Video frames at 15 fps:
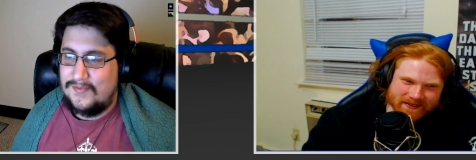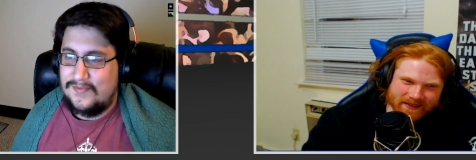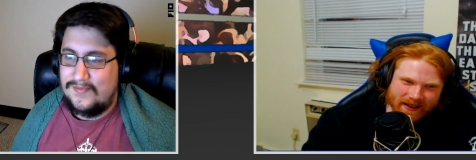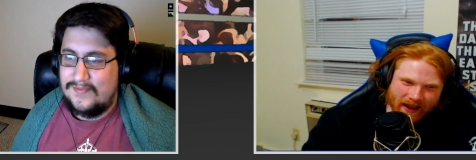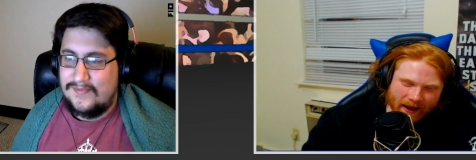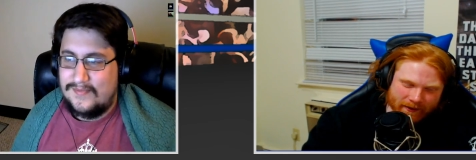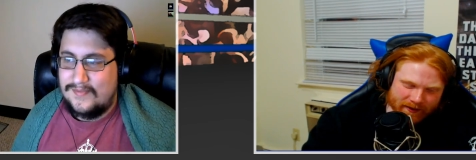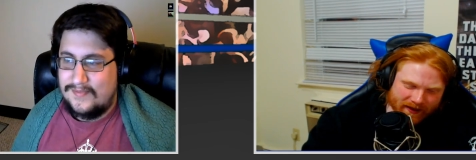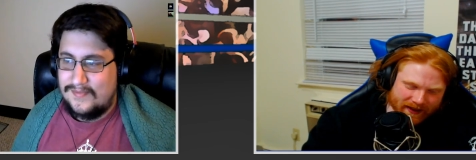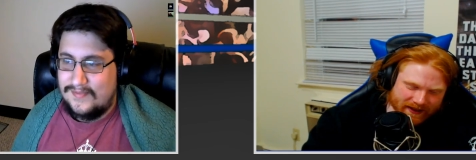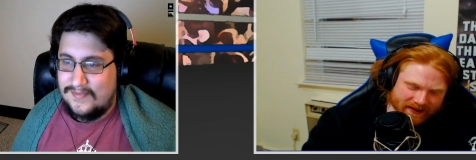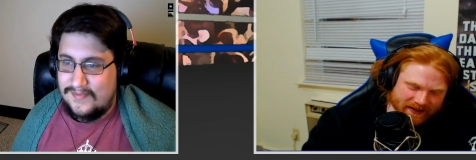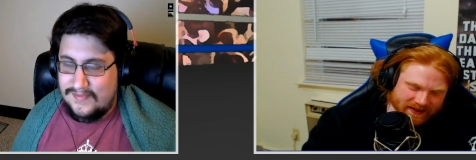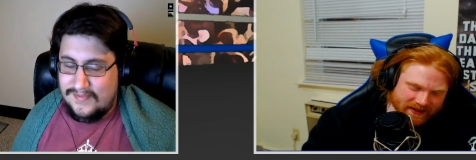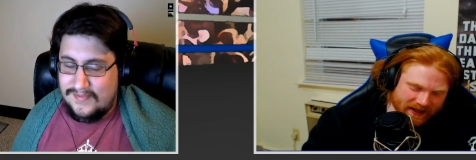Speaker 1: I would like
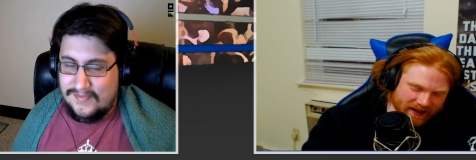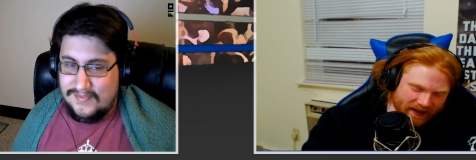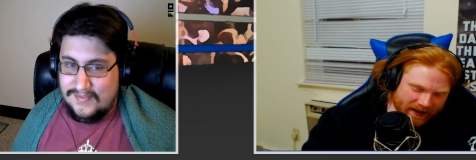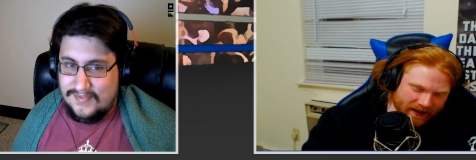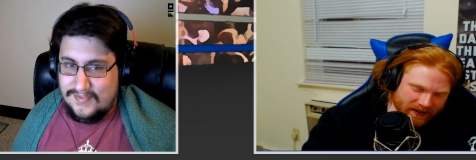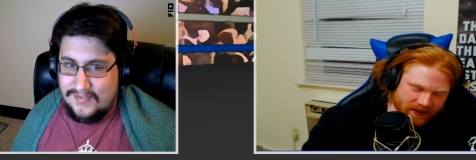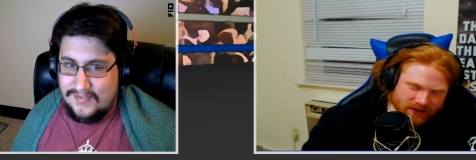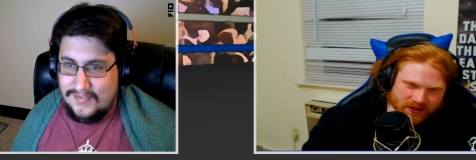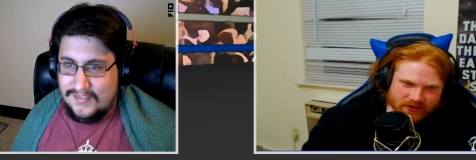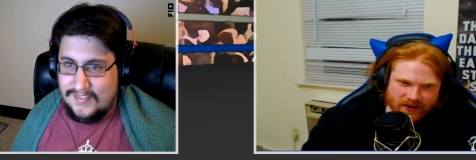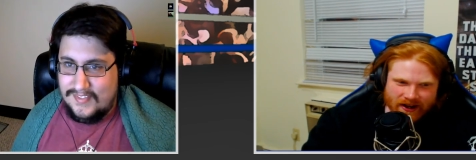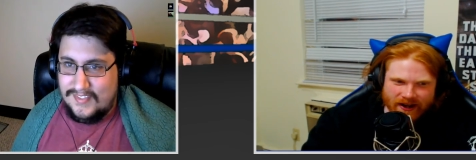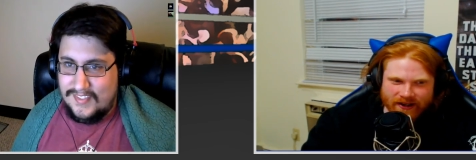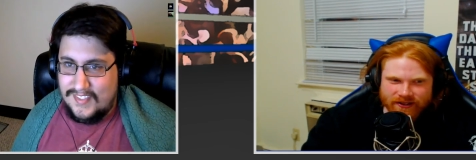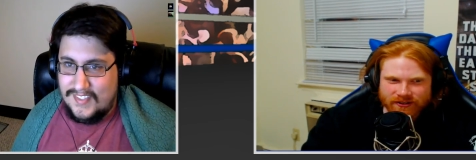to see like a
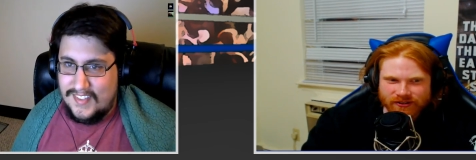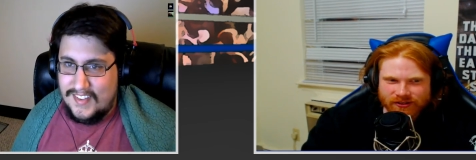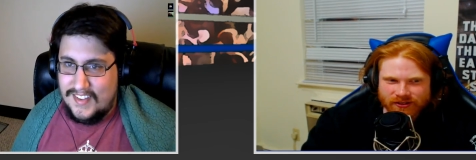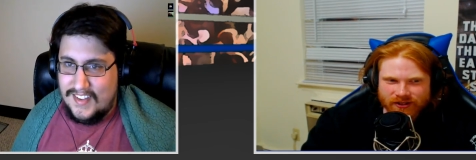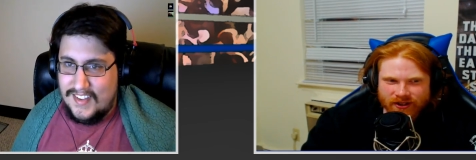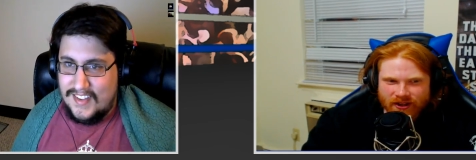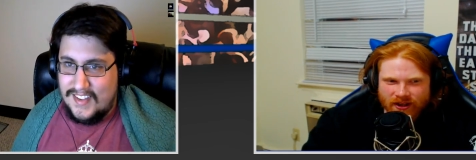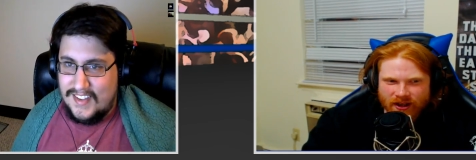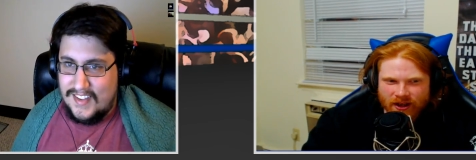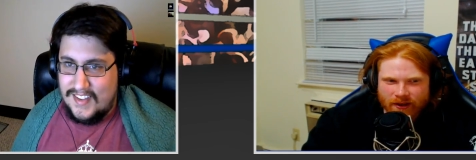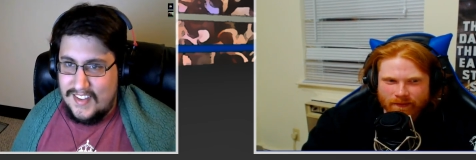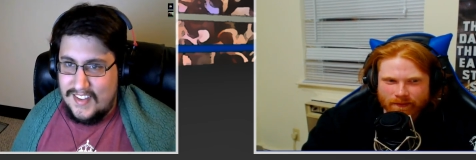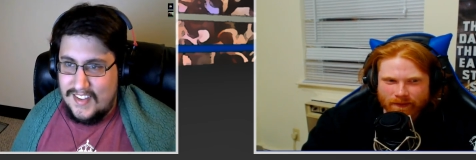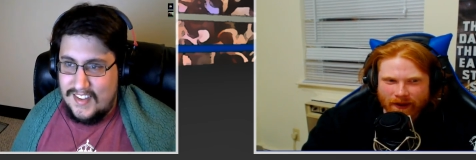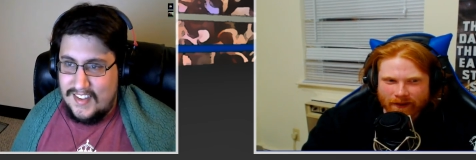strange
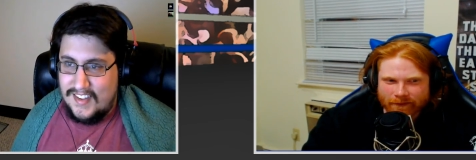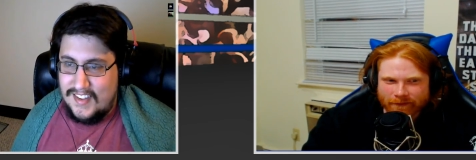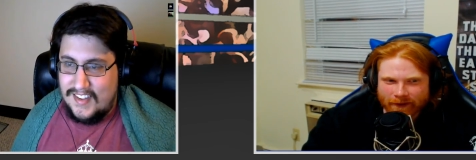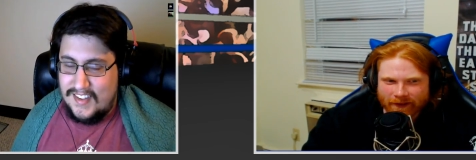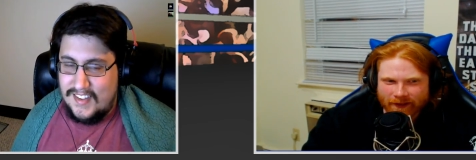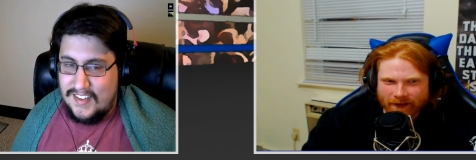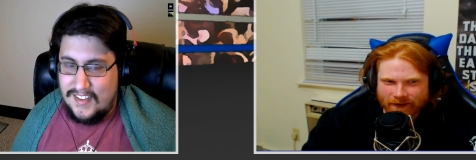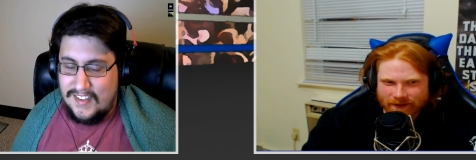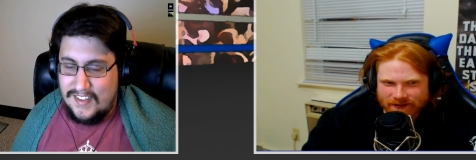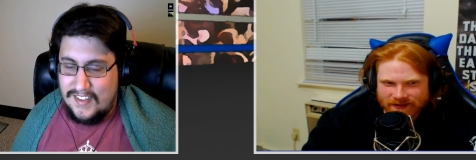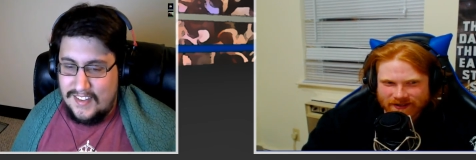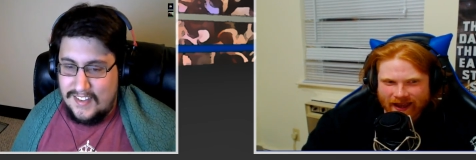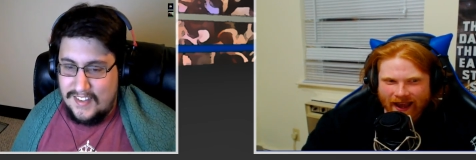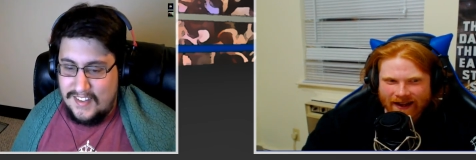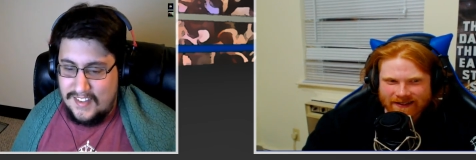bedfellows
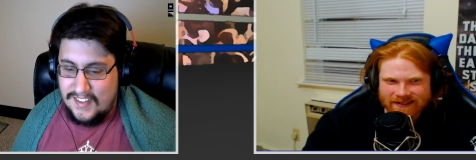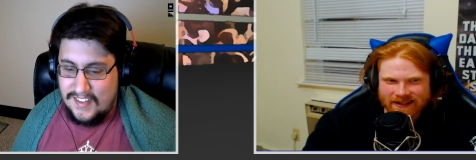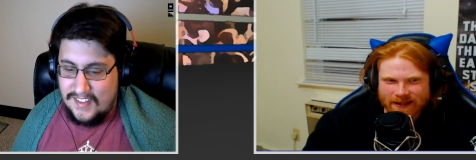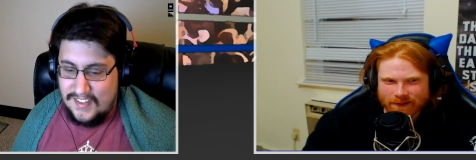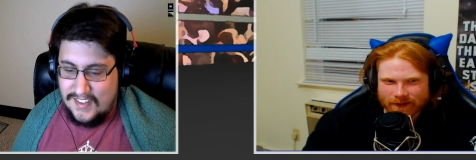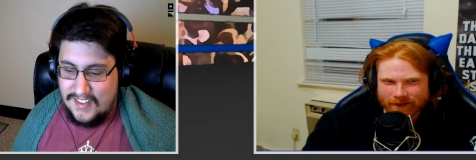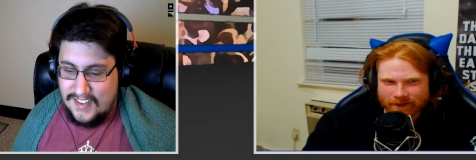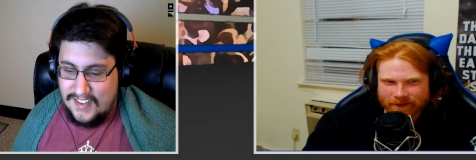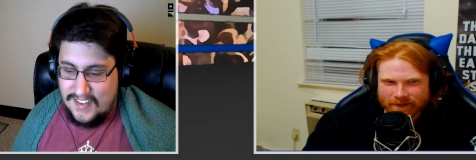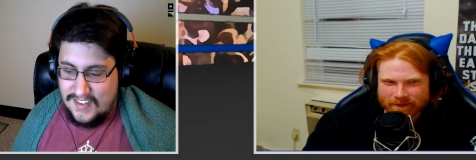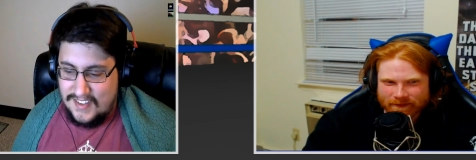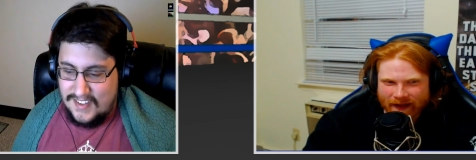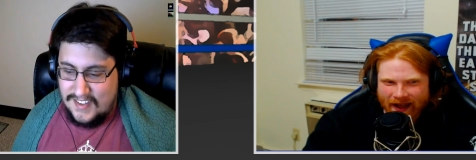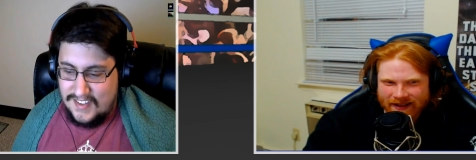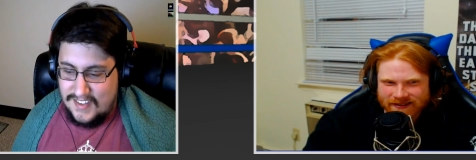tag team of
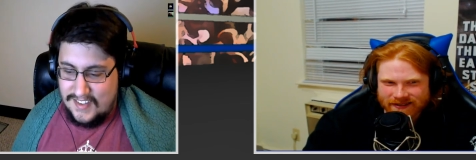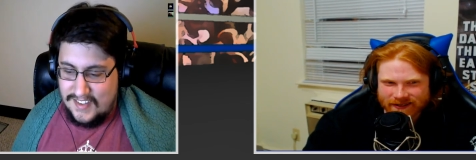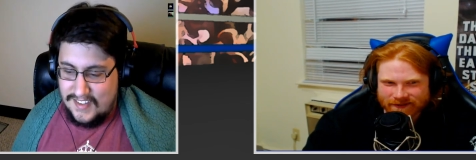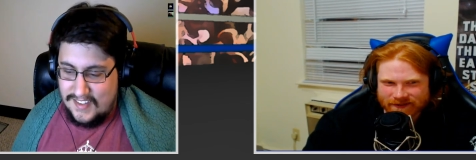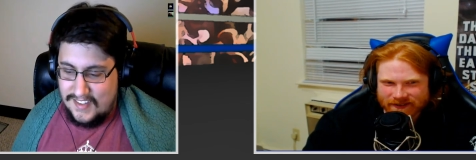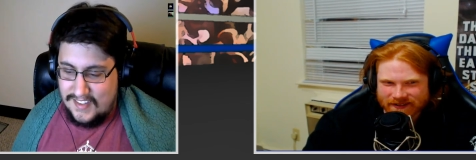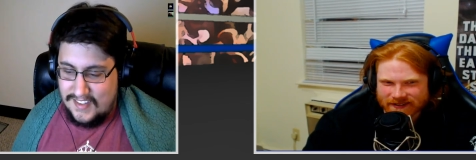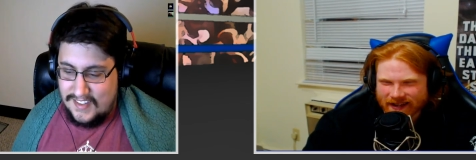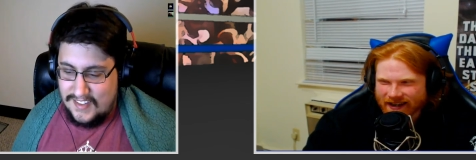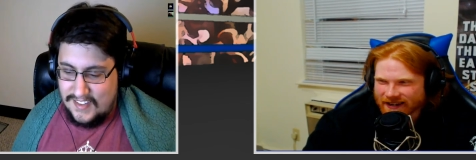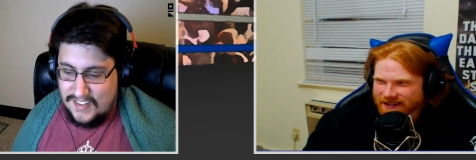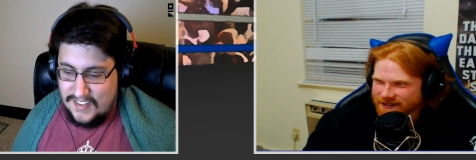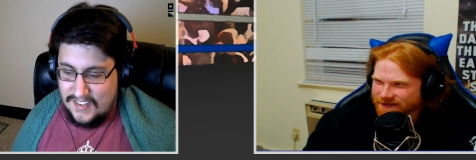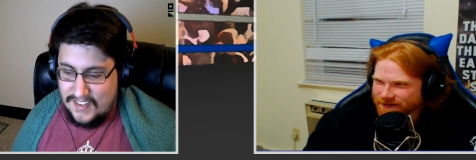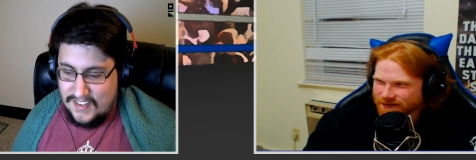Mastiff and
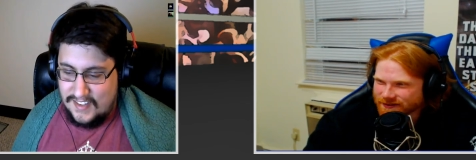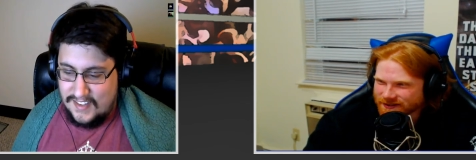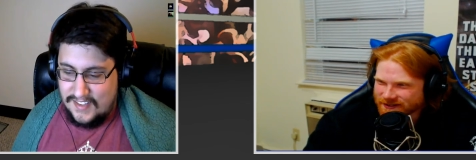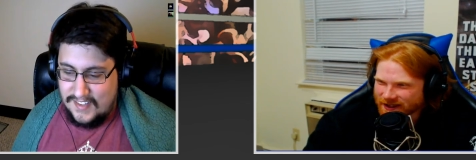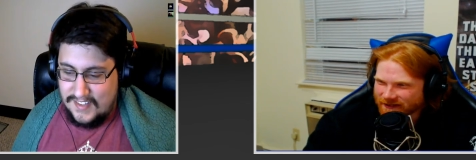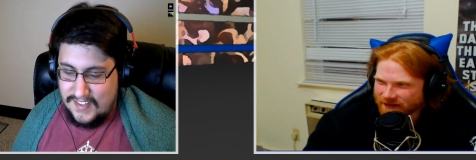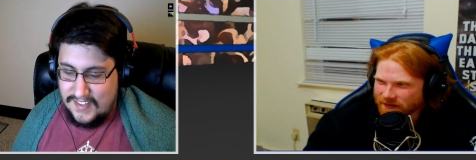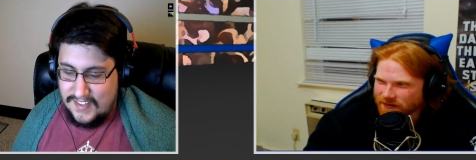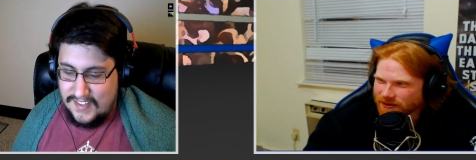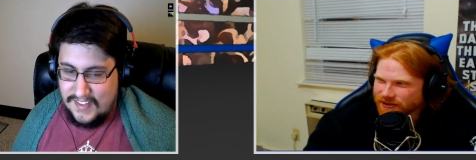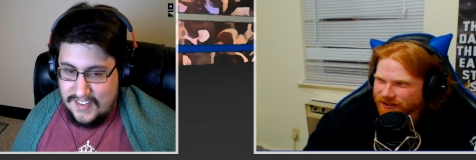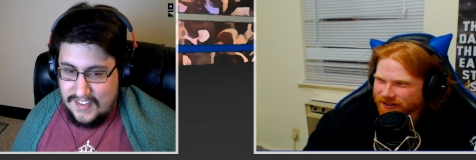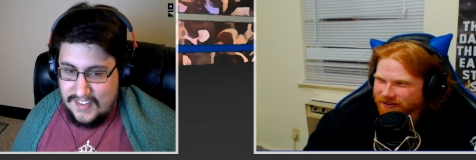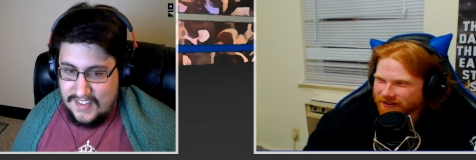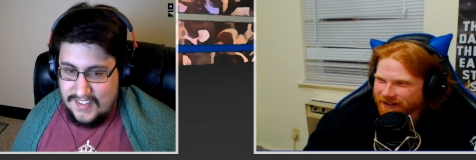Dennis versus Heavy
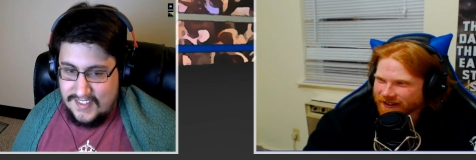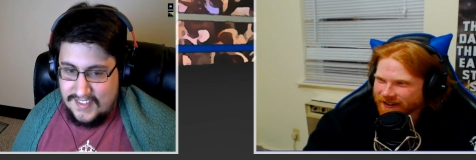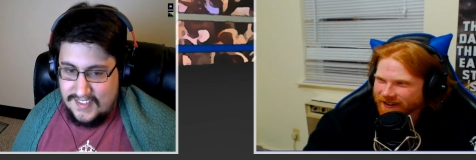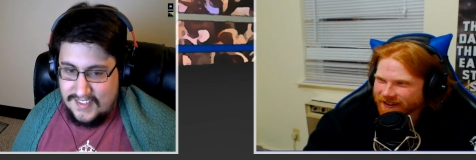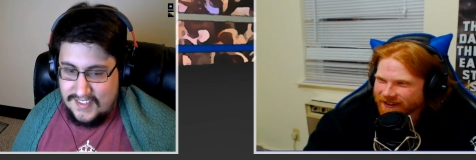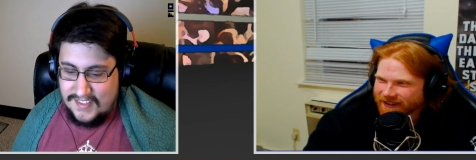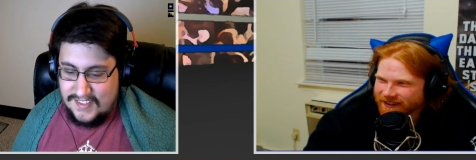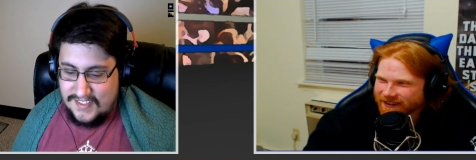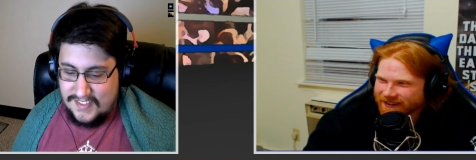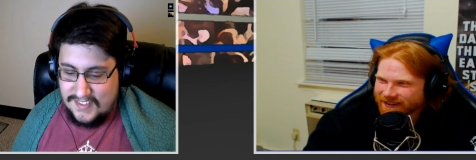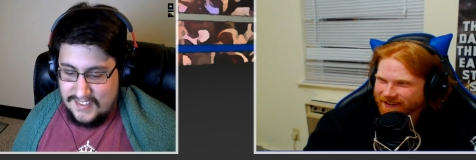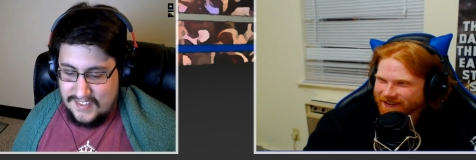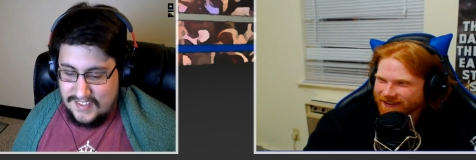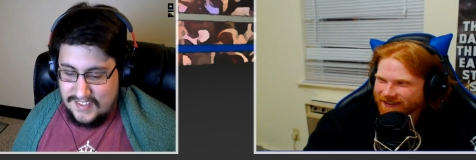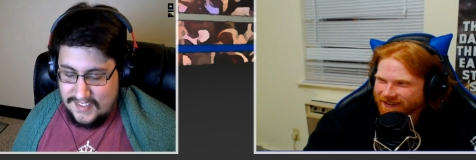Machinery.
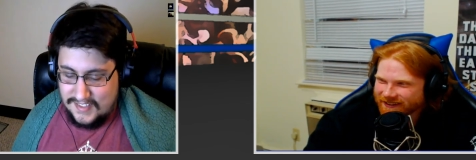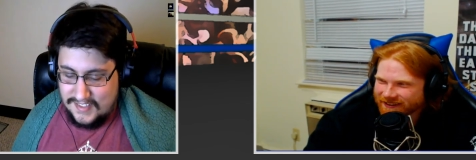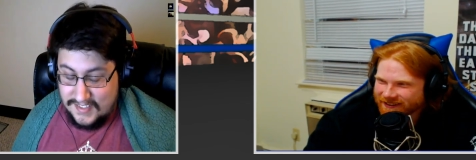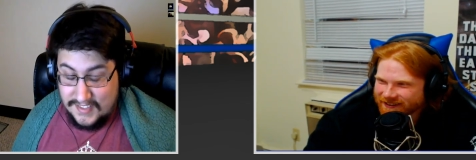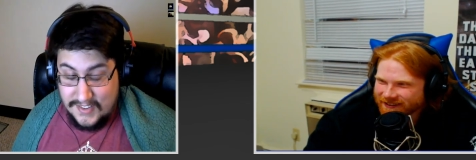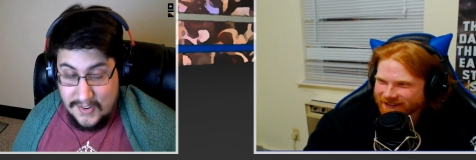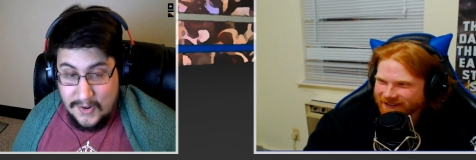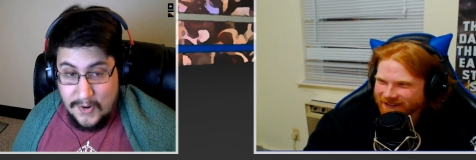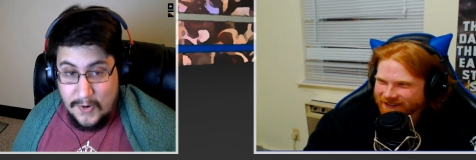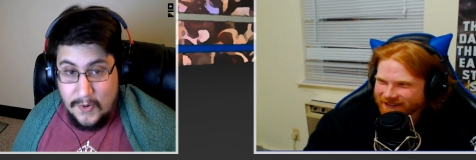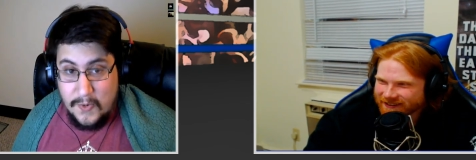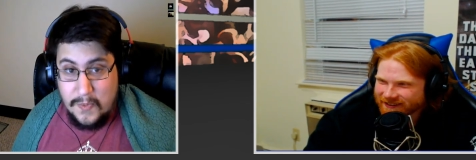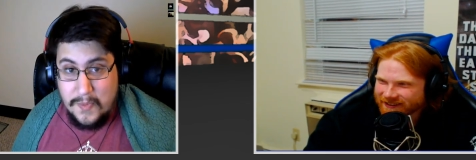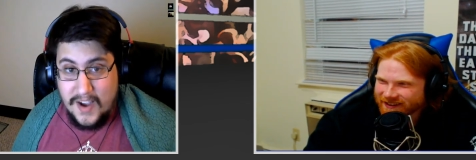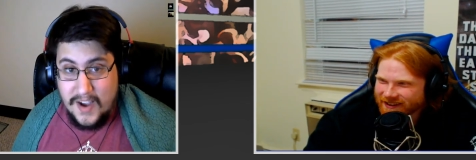Oh
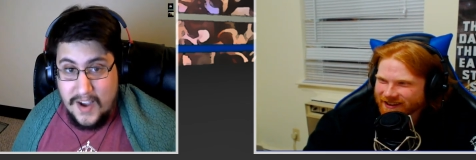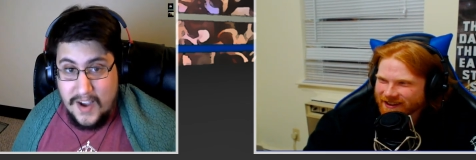my